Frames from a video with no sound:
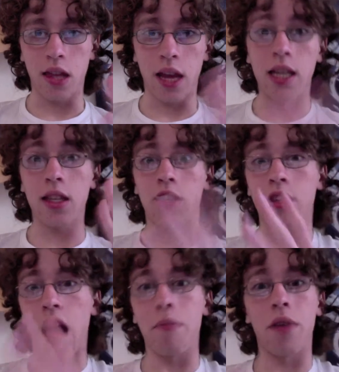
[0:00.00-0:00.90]
he
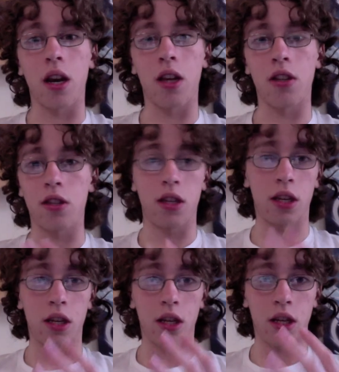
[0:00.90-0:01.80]
keeps racking up
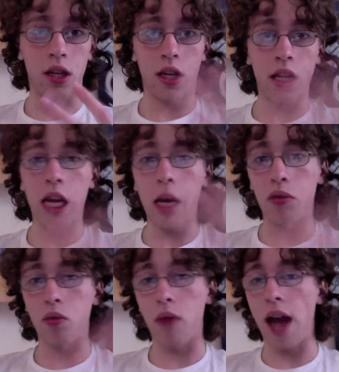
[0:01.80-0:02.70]
points, and you need
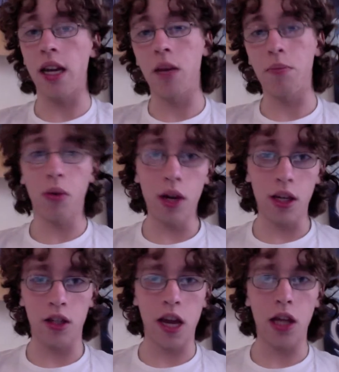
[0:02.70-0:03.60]
points to
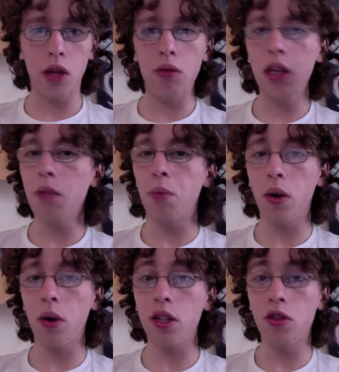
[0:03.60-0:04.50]
win in
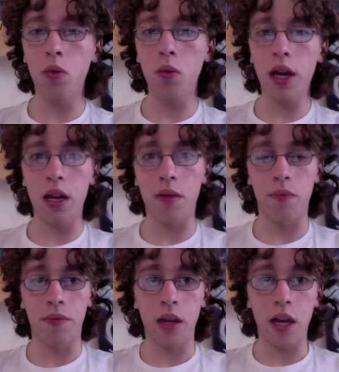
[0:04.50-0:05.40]
any game,
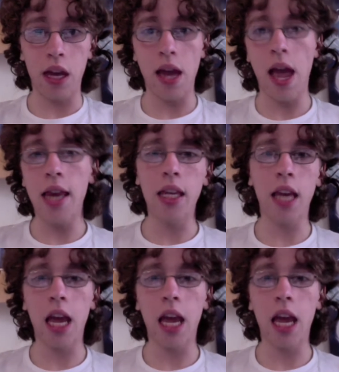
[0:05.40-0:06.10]
including volleyball.